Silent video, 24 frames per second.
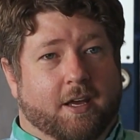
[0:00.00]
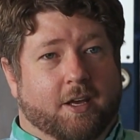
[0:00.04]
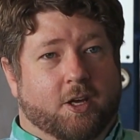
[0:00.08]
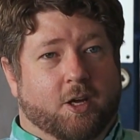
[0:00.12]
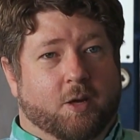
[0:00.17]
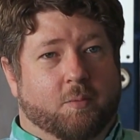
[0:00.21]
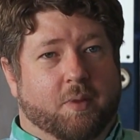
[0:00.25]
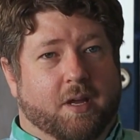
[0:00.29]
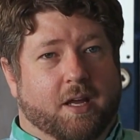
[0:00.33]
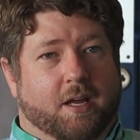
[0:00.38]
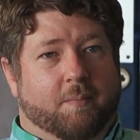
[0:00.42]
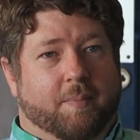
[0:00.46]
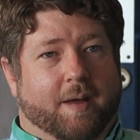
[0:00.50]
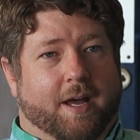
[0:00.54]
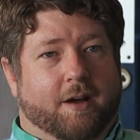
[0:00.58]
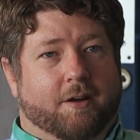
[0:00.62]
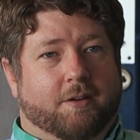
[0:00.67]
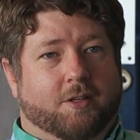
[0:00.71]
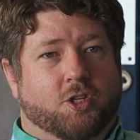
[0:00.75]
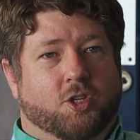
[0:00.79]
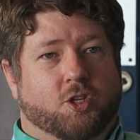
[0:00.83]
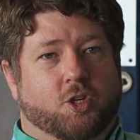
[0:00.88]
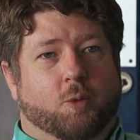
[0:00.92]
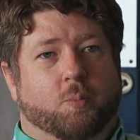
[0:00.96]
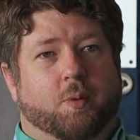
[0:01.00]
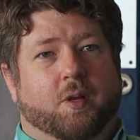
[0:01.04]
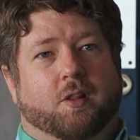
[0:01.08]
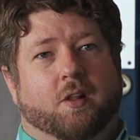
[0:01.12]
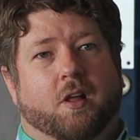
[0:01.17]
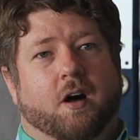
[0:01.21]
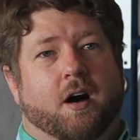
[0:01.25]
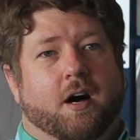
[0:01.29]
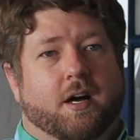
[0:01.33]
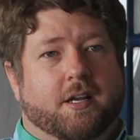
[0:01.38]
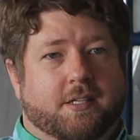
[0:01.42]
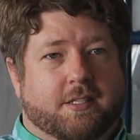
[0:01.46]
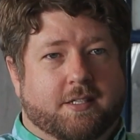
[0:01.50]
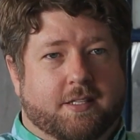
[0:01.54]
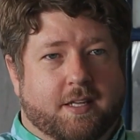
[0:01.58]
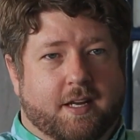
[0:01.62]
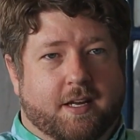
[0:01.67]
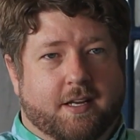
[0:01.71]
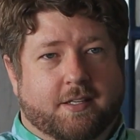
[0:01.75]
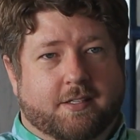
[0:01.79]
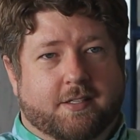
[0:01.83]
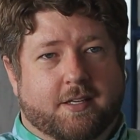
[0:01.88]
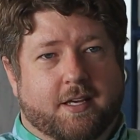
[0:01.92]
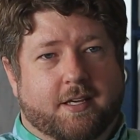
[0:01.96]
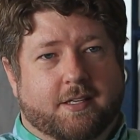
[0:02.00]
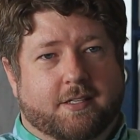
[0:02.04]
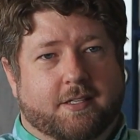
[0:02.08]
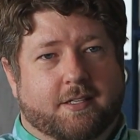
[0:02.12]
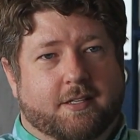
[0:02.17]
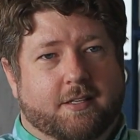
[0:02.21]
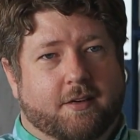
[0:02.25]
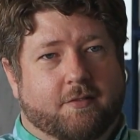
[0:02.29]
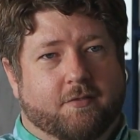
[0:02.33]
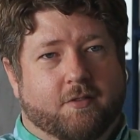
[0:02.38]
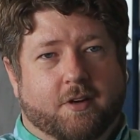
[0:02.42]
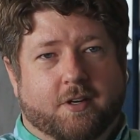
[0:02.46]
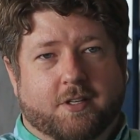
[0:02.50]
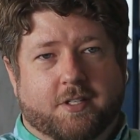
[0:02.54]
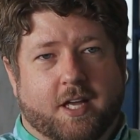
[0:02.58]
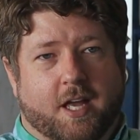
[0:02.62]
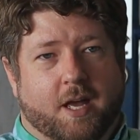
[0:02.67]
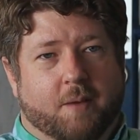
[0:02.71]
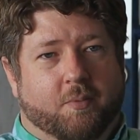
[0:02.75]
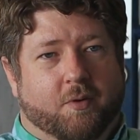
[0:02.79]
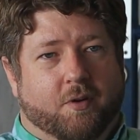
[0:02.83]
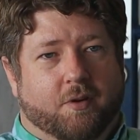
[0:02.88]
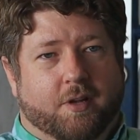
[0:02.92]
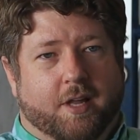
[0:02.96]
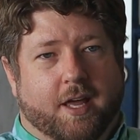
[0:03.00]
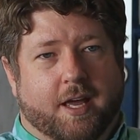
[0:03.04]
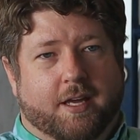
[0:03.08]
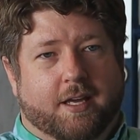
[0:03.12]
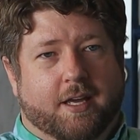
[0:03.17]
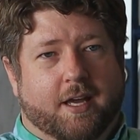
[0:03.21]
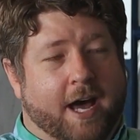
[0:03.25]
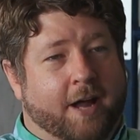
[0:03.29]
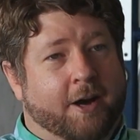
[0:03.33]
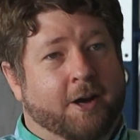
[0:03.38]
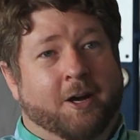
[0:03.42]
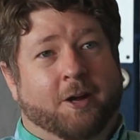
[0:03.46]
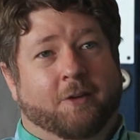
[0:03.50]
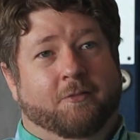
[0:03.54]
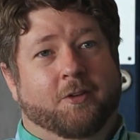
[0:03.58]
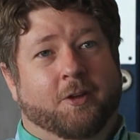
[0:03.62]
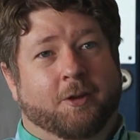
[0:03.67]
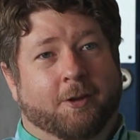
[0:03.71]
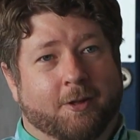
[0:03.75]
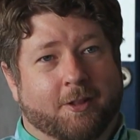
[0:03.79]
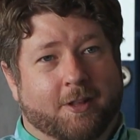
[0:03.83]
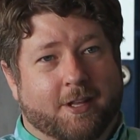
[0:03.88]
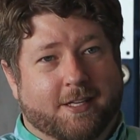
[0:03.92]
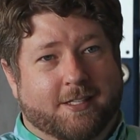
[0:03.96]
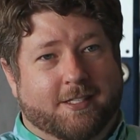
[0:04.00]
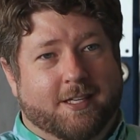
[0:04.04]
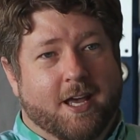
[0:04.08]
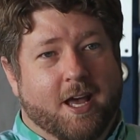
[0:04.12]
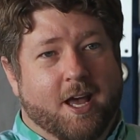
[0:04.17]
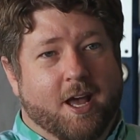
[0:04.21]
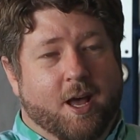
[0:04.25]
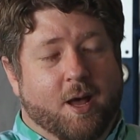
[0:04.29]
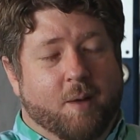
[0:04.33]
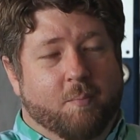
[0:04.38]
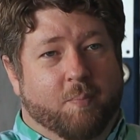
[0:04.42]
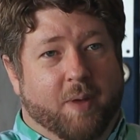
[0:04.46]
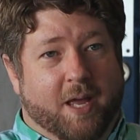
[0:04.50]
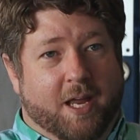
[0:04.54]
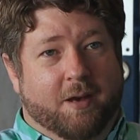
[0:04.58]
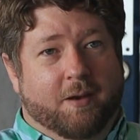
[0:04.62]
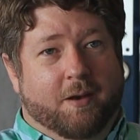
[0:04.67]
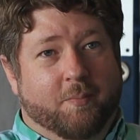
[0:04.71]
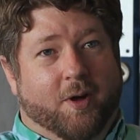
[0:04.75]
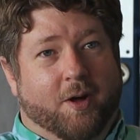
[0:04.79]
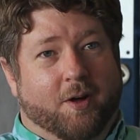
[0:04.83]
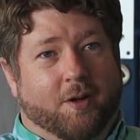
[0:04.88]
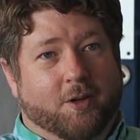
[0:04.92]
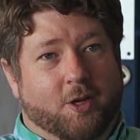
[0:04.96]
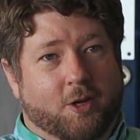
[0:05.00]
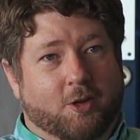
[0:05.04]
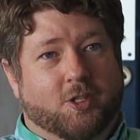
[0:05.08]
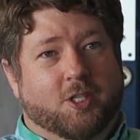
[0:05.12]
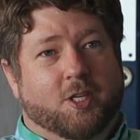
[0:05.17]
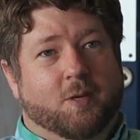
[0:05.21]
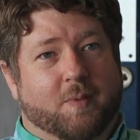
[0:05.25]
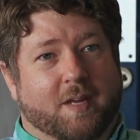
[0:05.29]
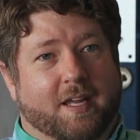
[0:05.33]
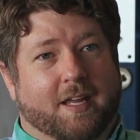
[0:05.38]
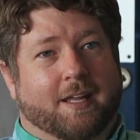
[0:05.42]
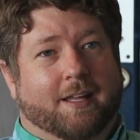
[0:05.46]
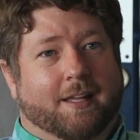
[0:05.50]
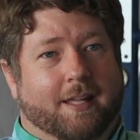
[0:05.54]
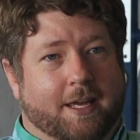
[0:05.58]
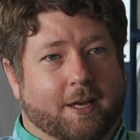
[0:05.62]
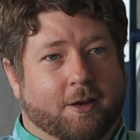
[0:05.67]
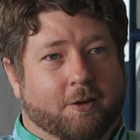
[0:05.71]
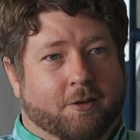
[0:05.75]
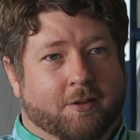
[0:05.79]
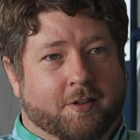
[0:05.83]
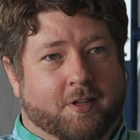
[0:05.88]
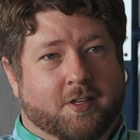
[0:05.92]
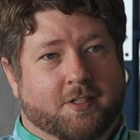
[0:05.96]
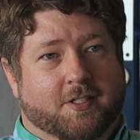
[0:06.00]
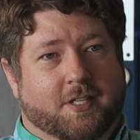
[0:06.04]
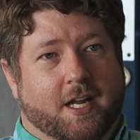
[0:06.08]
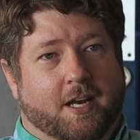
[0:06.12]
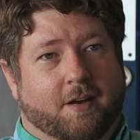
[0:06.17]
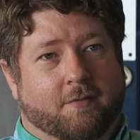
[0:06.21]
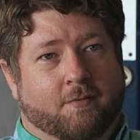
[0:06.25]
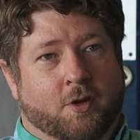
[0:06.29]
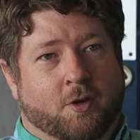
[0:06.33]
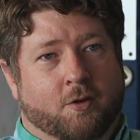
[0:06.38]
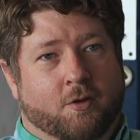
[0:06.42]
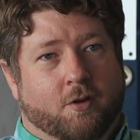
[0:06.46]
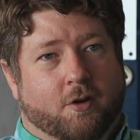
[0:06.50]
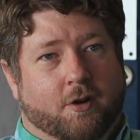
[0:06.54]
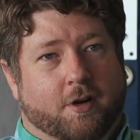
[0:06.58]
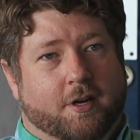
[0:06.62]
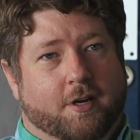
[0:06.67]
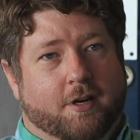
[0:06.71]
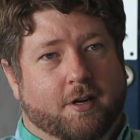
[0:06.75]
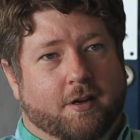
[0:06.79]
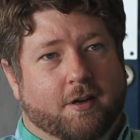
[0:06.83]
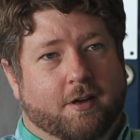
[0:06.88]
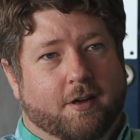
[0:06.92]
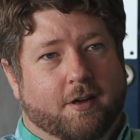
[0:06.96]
It could be about stupid laws that exist. For example, like, I don't know if you knew this, pinball used to be illegal in the state of New York.